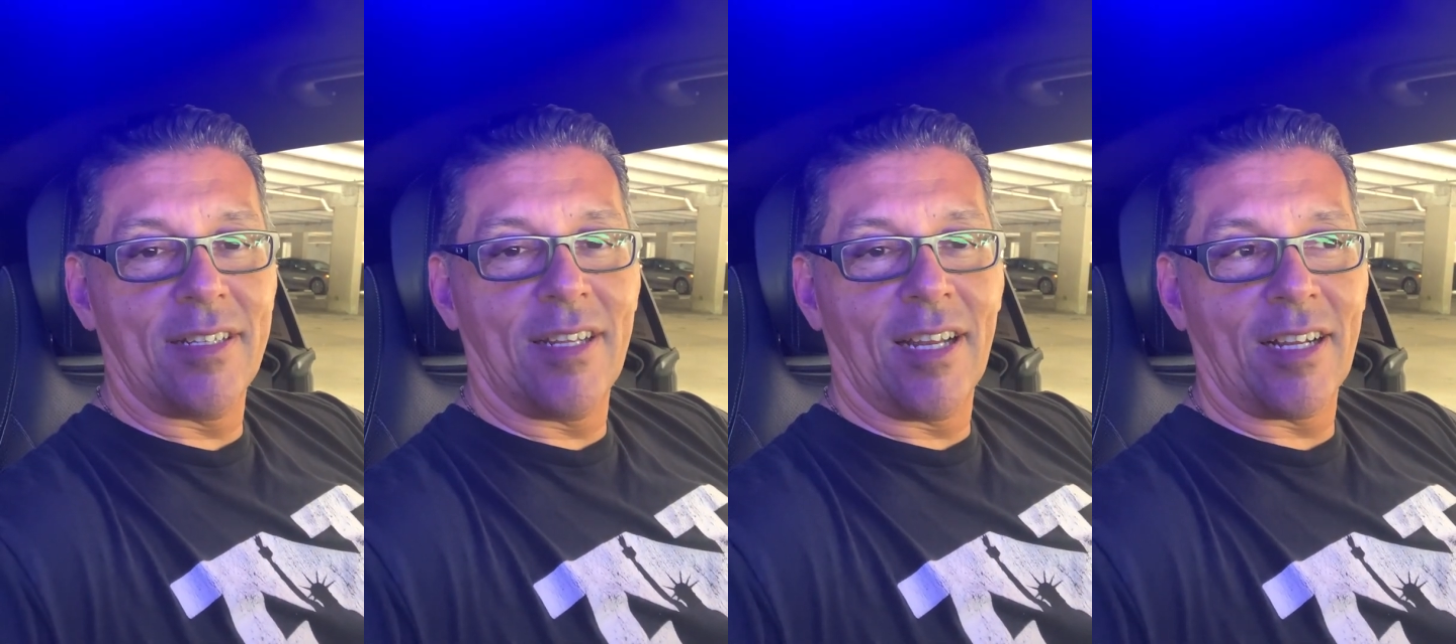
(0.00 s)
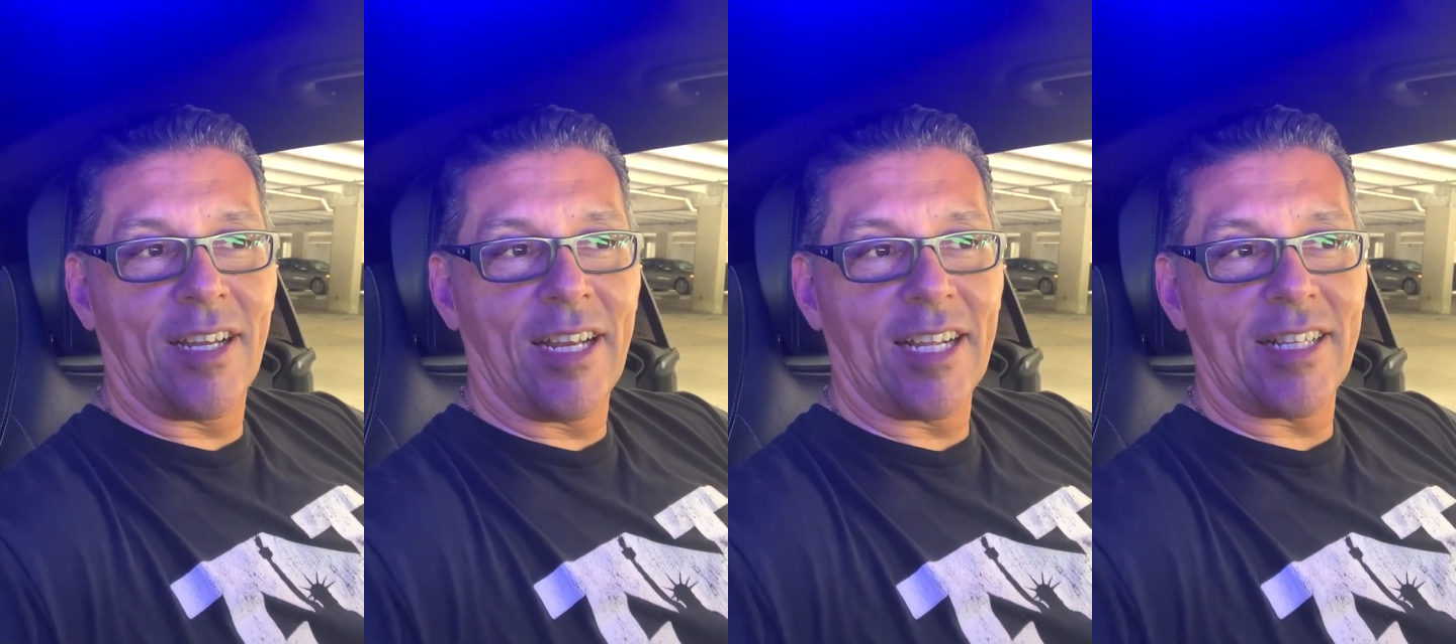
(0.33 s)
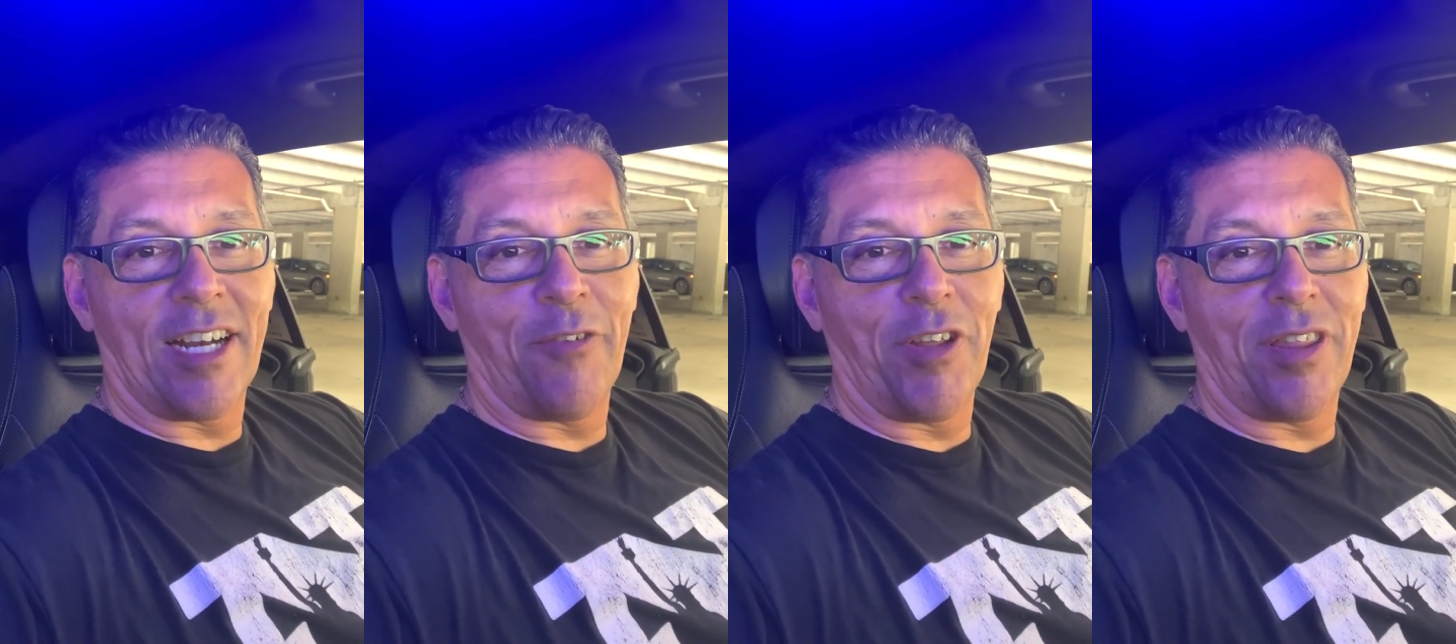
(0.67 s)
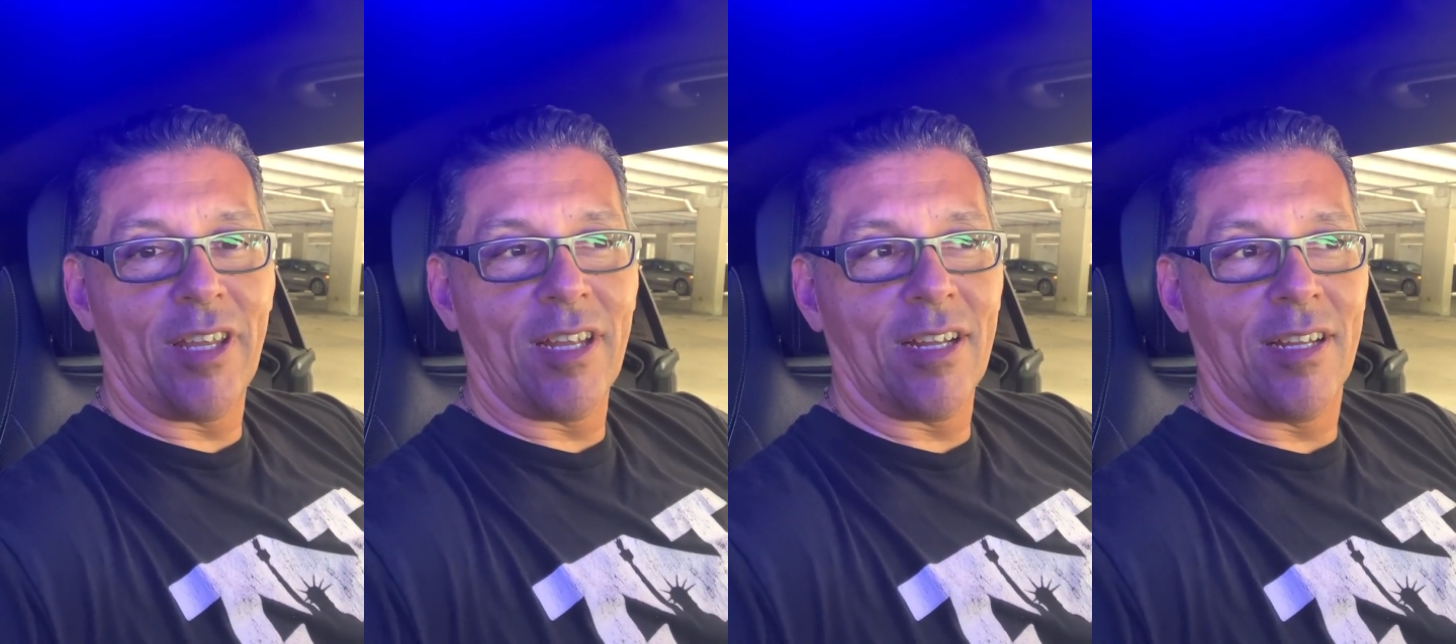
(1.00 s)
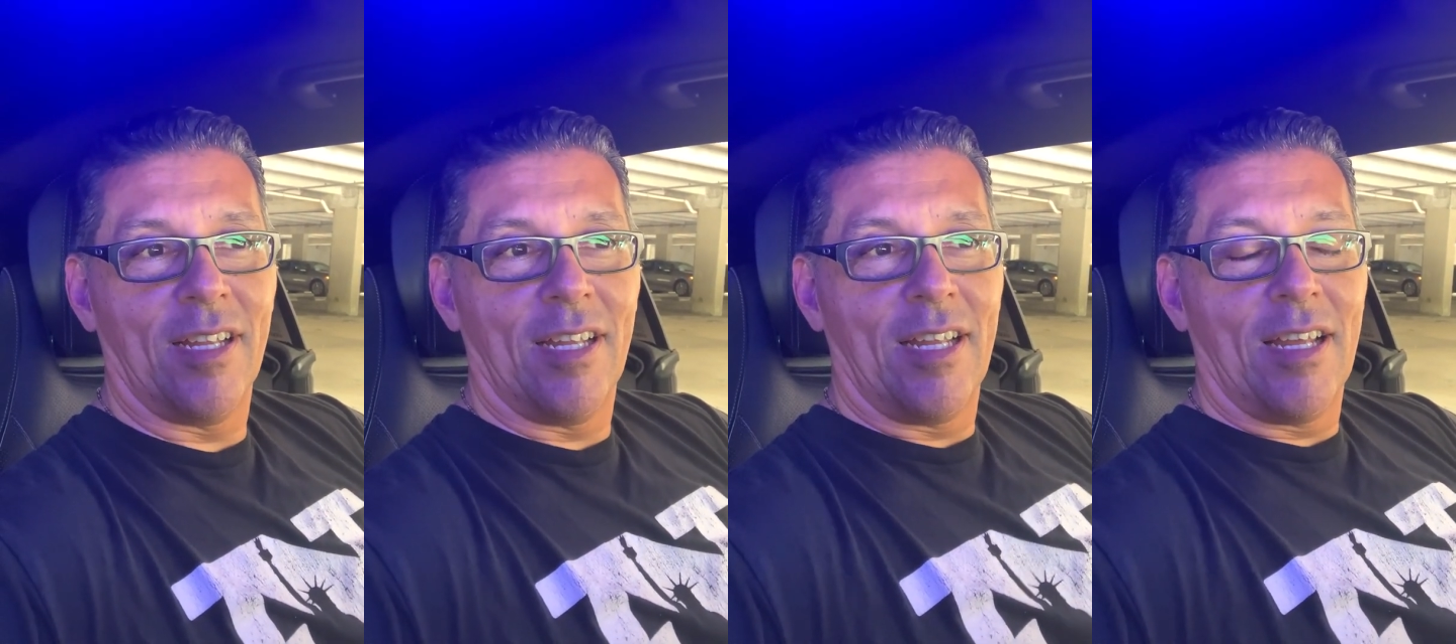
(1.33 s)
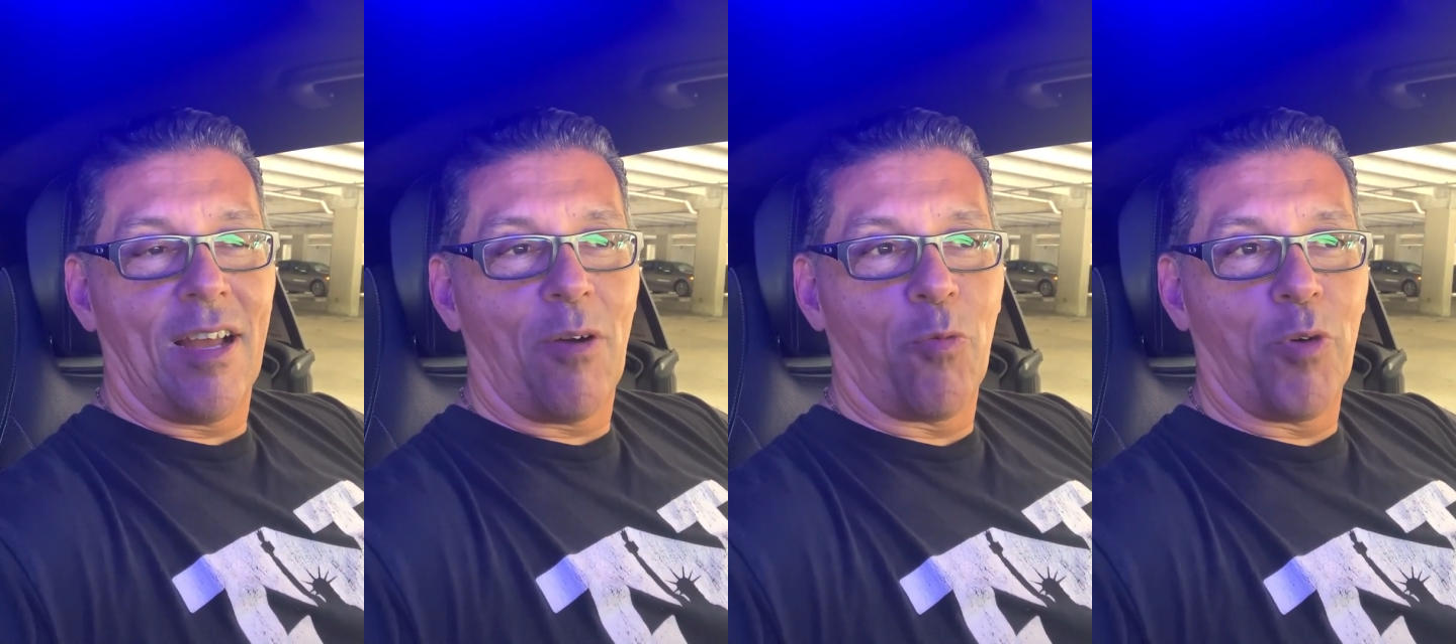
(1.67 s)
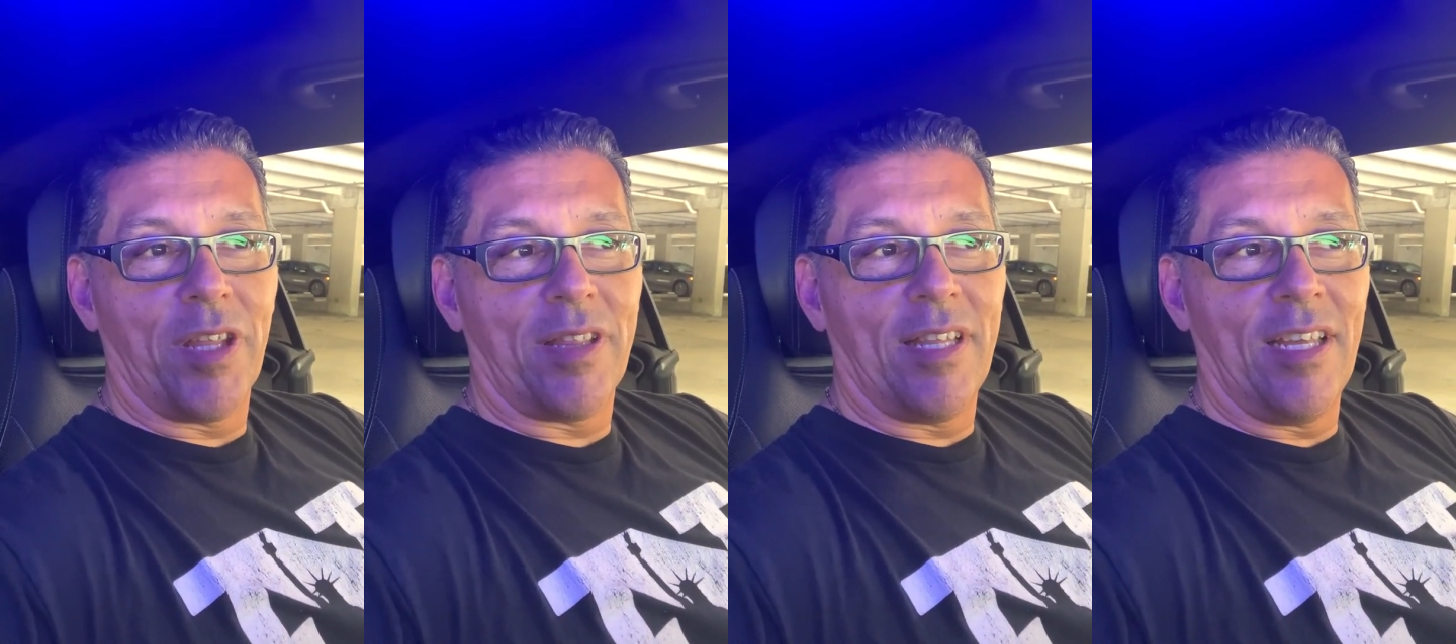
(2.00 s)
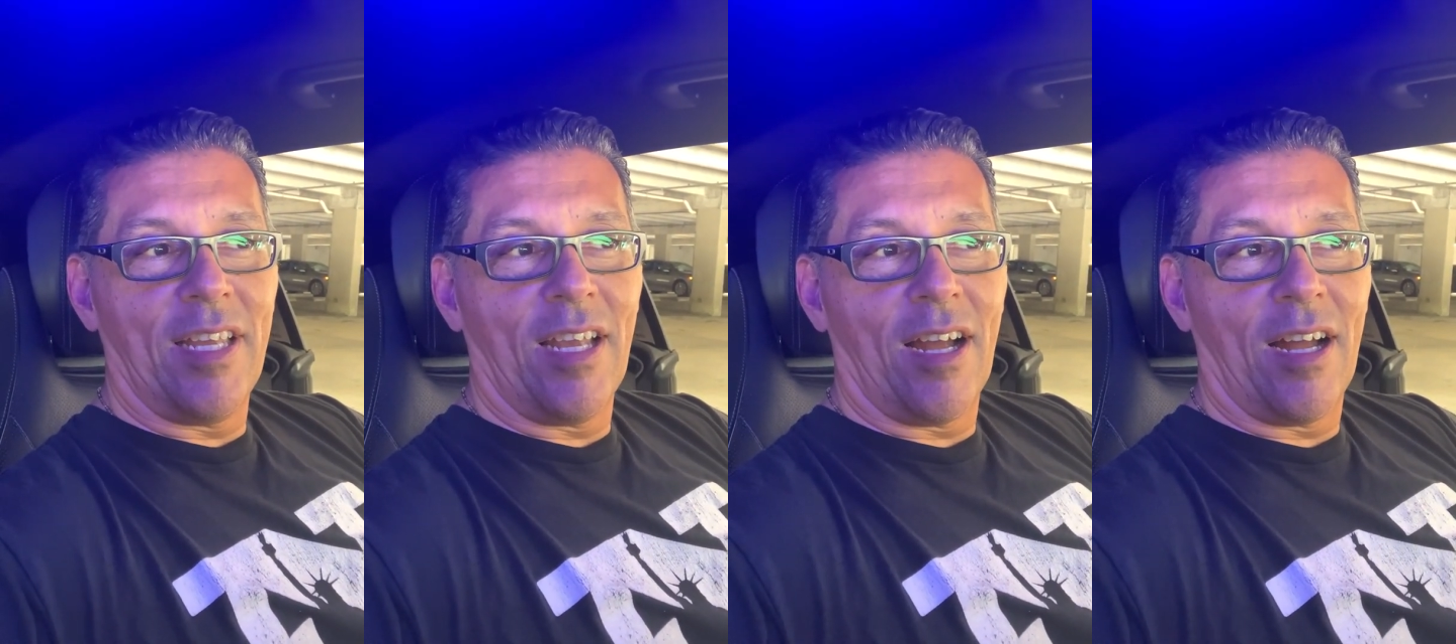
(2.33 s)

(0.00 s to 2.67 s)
and connected everything with the